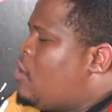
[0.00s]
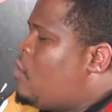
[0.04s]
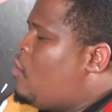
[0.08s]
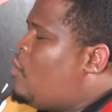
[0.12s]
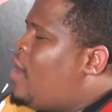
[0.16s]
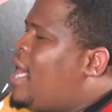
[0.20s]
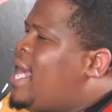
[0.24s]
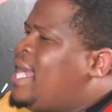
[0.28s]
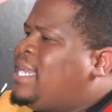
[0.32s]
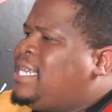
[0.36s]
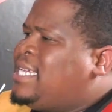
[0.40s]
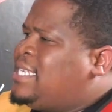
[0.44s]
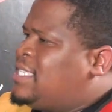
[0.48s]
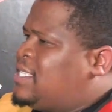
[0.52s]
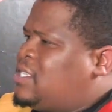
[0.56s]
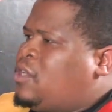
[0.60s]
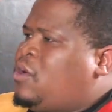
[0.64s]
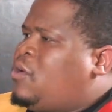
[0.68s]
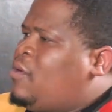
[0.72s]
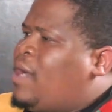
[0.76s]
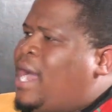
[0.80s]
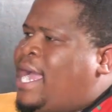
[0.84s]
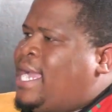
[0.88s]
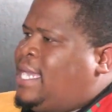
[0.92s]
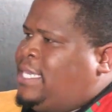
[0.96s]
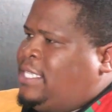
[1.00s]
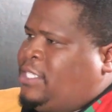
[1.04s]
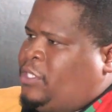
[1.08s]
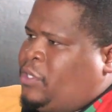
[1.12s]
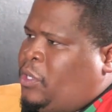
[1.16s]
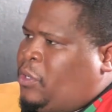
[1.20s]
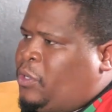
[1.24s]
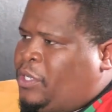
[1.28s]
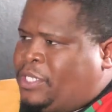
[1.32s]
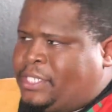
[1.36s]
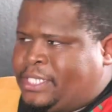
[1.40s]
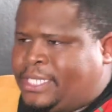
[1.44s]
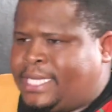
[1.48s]
Why there's no
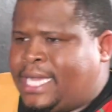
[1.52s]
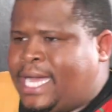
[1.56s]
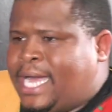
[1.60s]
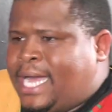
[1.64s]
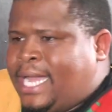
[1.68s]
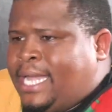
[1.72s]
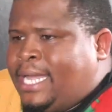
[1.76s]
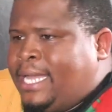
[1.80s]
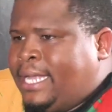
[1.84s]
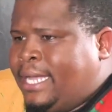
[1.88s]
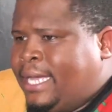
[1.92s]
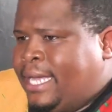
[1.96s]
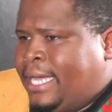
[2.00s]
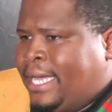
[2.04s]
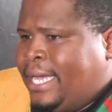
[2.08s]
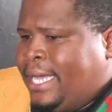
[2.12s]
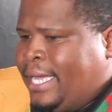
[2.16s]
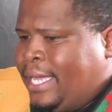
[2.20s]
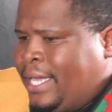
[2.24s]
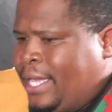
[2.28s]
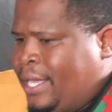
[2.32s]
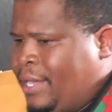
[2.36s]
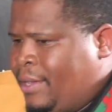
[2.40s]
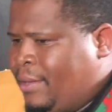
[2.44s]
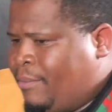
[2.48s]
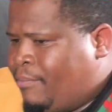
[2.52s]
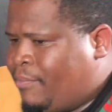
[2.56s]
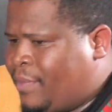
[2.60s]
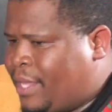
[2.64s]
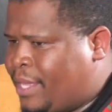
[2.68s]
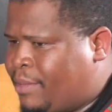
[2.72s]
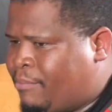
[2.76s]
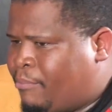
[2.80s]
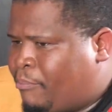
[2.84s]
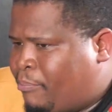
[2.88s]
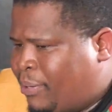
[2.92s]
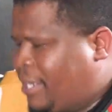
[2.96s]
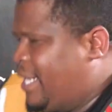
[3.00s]
ideological
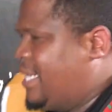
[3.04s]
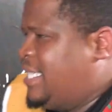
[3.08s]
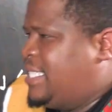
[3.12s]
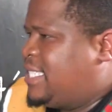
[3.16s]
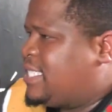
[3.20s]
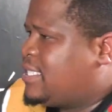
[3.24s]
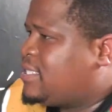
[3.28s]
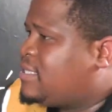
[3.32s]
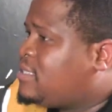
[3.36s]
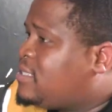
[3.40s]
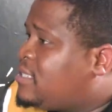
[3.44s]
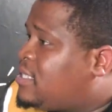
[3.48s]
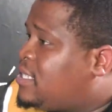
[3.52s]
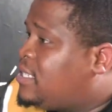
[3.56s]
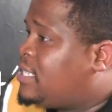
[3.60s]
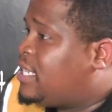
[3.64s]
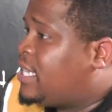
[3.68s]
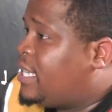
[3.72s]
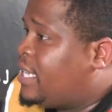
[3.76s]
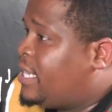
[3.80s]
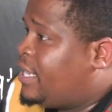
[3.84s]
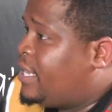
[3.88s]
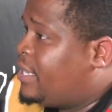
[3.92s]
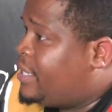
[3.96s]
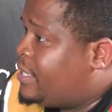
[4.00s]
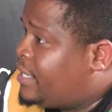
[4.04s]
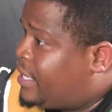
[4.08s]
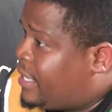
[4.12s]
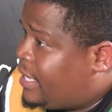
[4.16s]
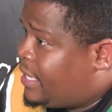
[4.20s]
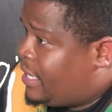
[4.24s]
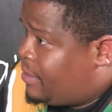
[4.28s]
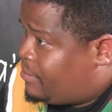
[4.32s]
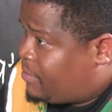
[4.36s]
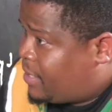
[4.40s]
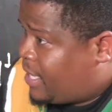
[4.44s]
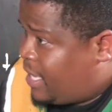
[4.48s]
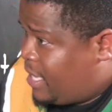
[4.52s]
imprint in the
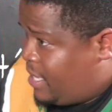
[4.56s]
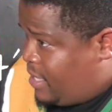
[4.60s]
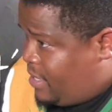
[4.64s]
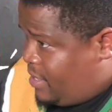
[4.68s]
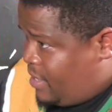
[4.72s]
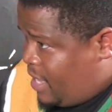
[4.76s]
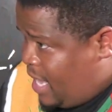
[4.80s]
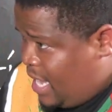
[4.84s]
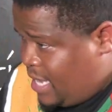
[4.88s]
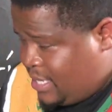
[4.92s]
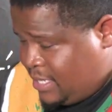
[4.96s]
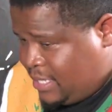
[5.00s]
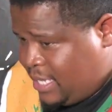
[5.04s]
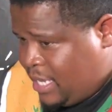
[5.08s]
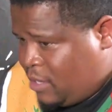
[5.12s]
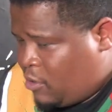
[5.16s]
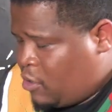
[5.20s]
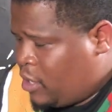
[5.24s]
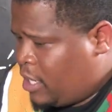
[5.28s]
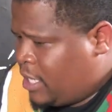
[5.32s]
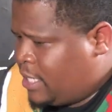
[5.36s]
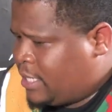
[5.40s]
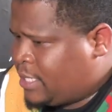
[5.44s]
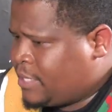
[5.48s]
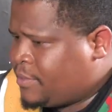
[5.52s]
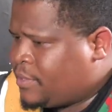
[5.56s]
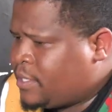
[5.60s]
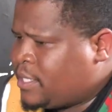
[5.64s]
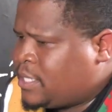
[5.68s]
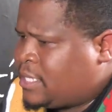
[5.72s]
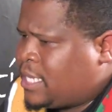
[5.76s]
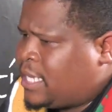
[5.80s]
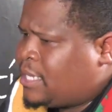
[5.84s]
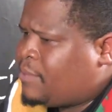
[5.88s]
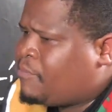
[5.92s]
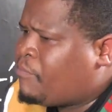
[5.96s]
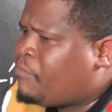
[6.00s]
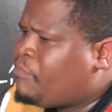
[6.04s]
MK, as they call it, is
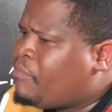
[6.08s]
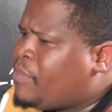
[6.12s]
that